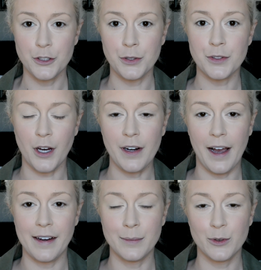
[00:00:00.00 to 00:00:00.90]
To start
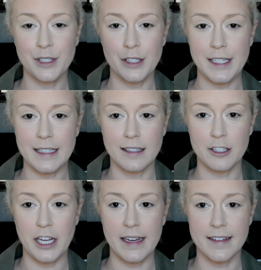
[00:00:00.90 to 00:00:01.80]
out, I'm going to take the
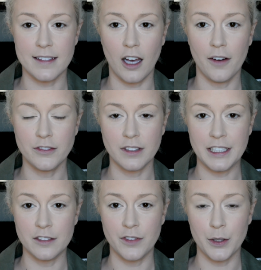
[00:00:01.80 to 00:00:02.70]
shade Soft
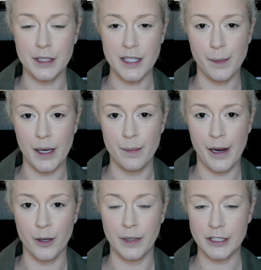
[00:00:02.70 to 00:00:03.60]
Linen Focus by
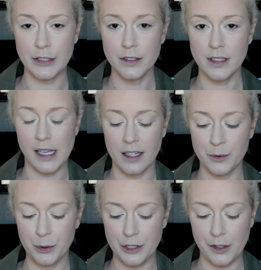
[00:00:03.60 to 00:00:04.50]
Bare Minerals, and
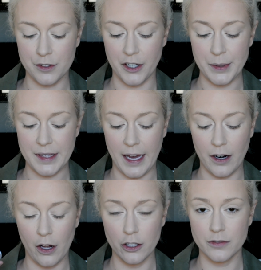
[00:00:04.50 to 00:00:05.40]
I'm going to start with
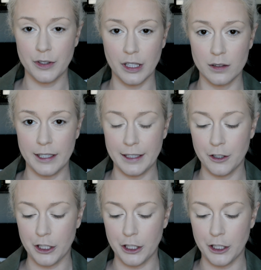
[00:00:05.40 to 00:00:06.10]
that all over the lid and